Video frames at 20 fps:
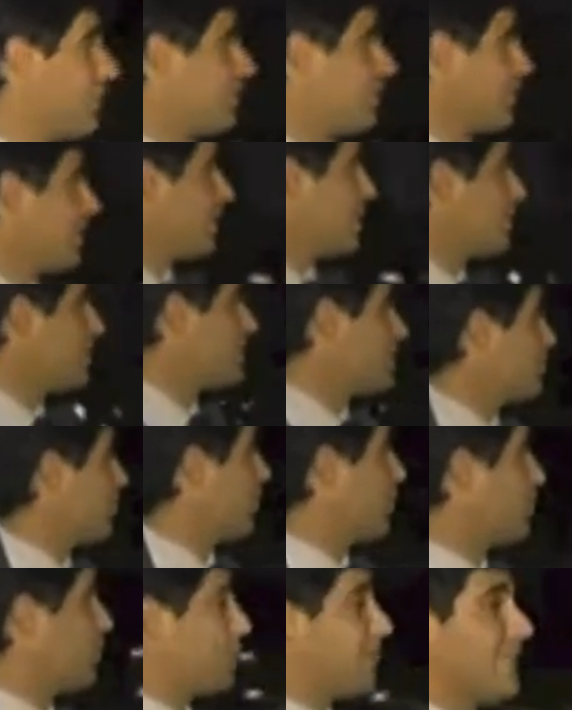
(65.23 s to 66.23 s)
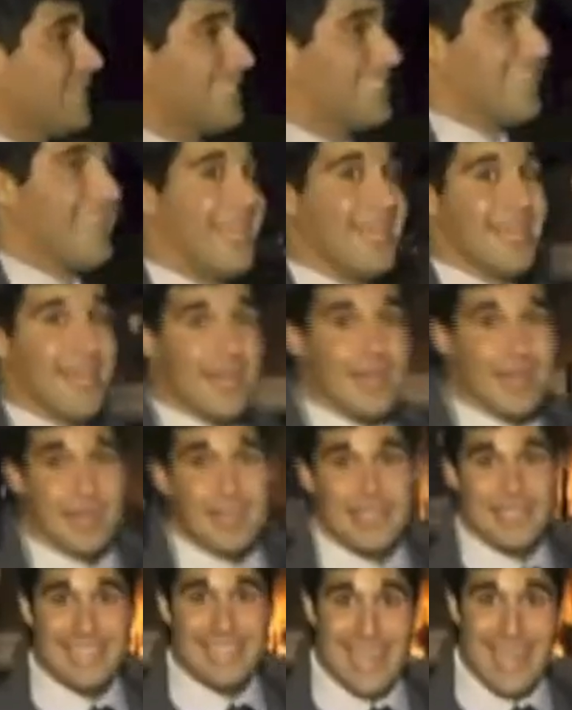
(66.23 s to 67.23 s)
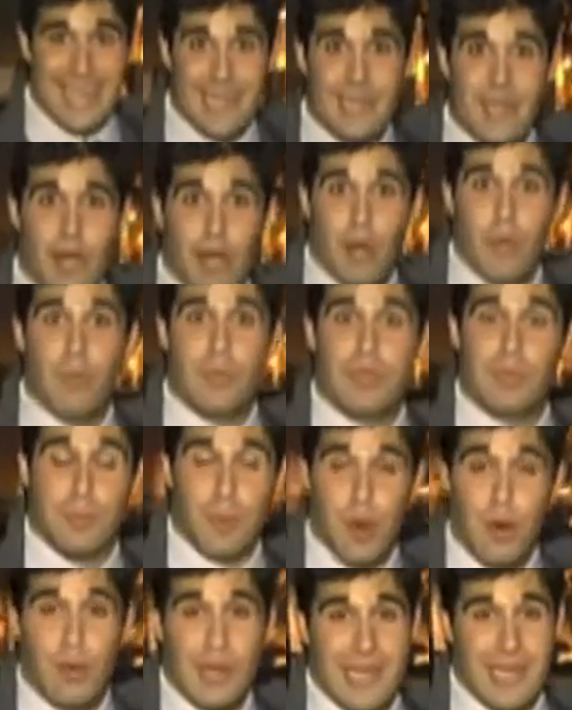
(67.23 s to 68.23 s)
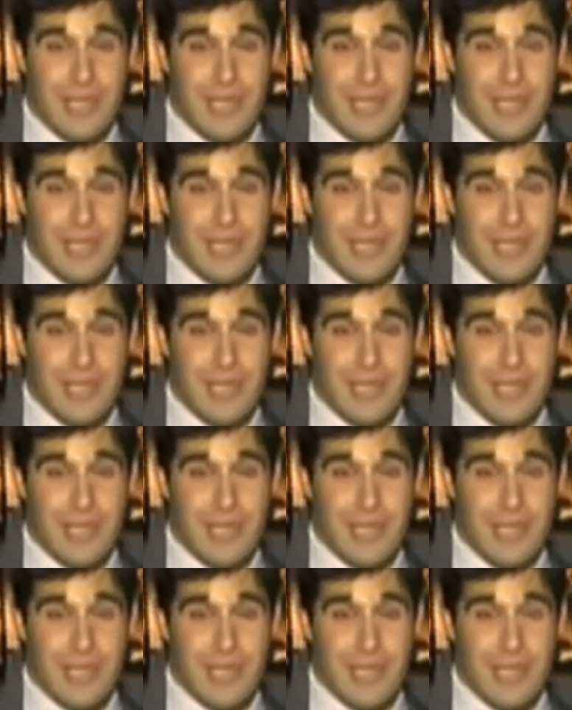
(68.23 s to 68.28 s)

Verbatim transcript: over here, this is where police say the second home was broken